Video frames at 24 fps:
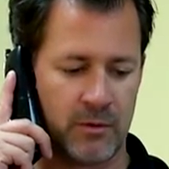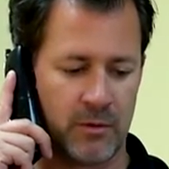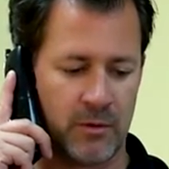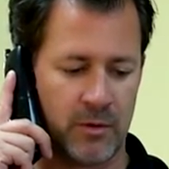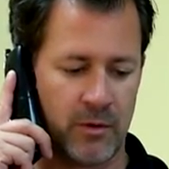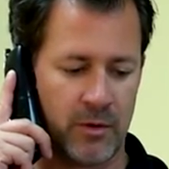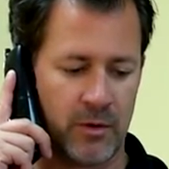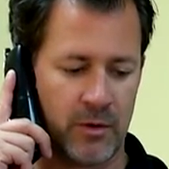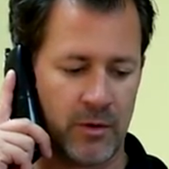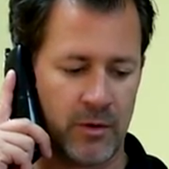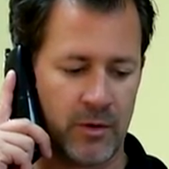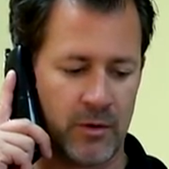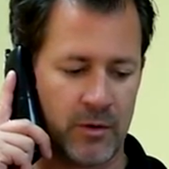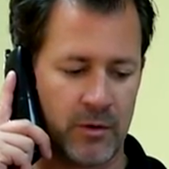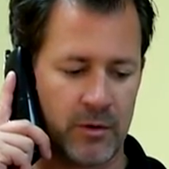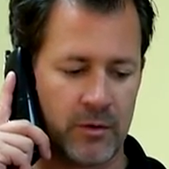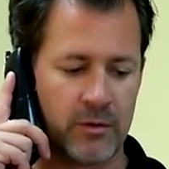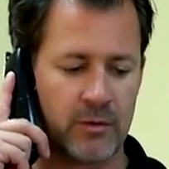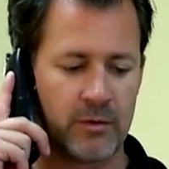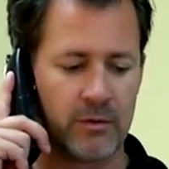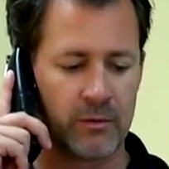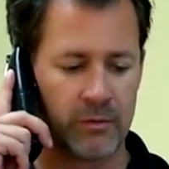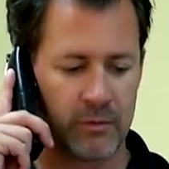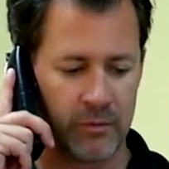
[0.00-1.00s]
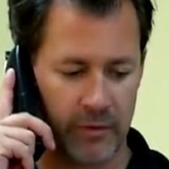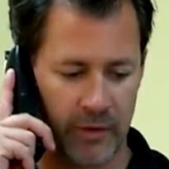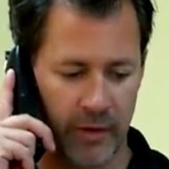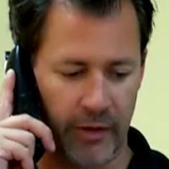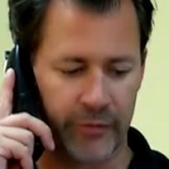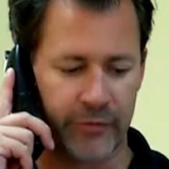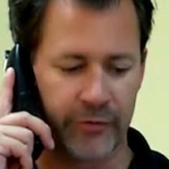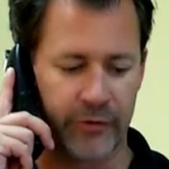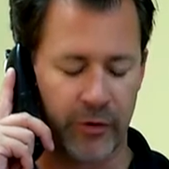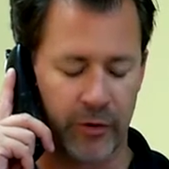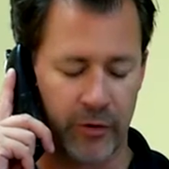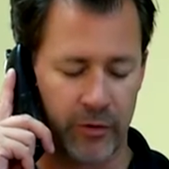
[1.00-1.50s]
Okay.
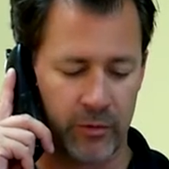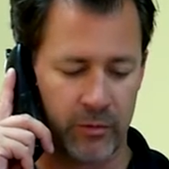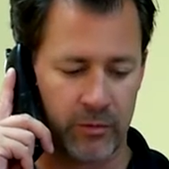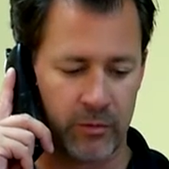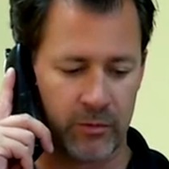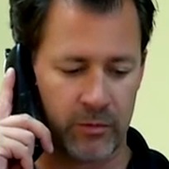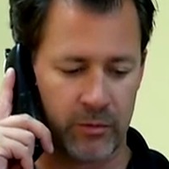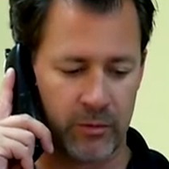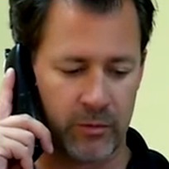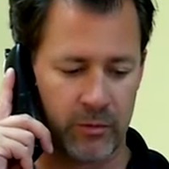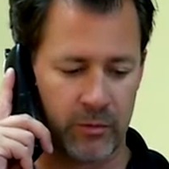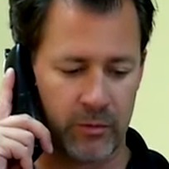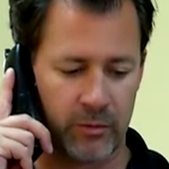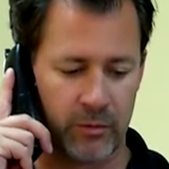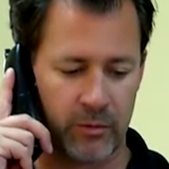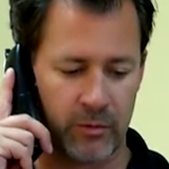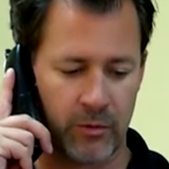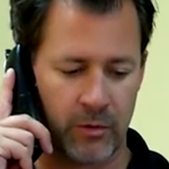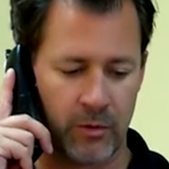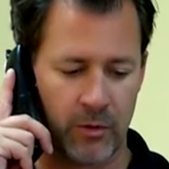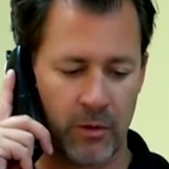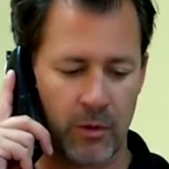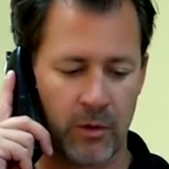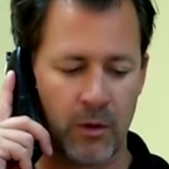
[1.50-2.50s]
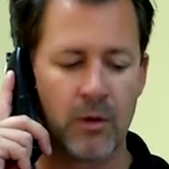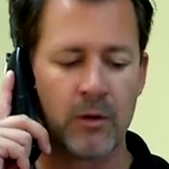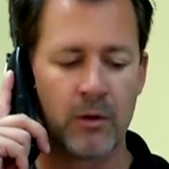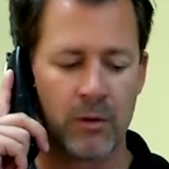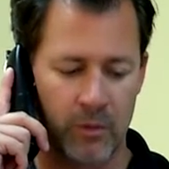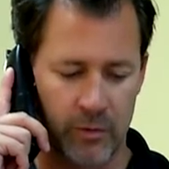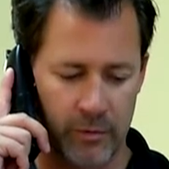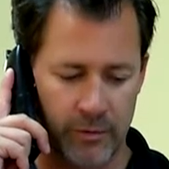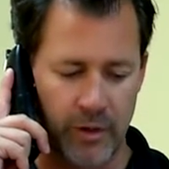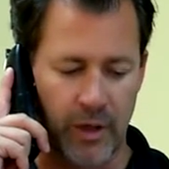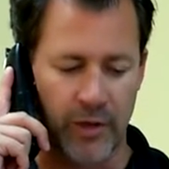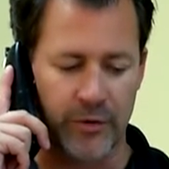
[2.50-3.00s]
Yes, sir.
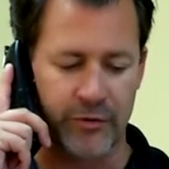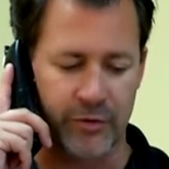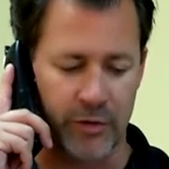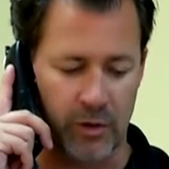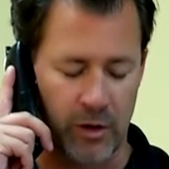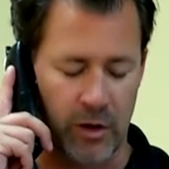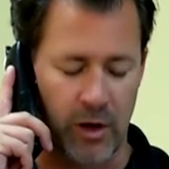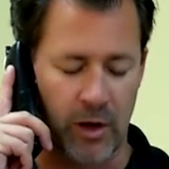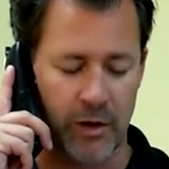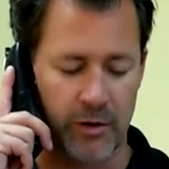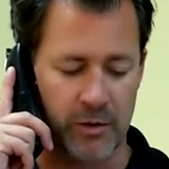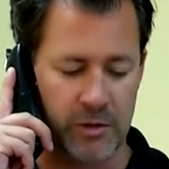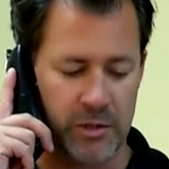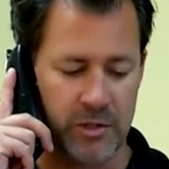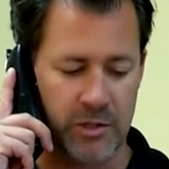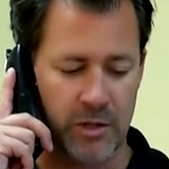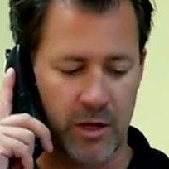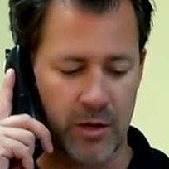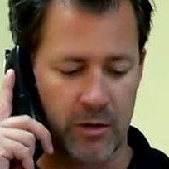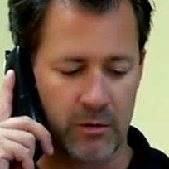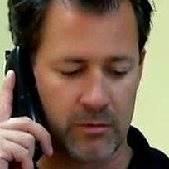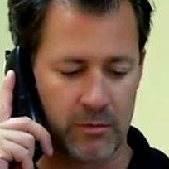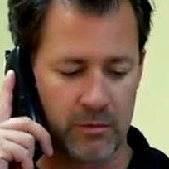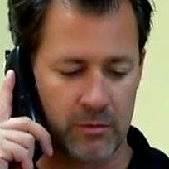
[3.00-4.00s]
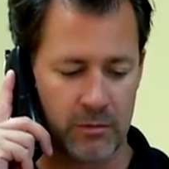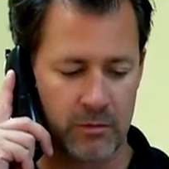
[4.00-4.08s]
Yes, sir, I understand.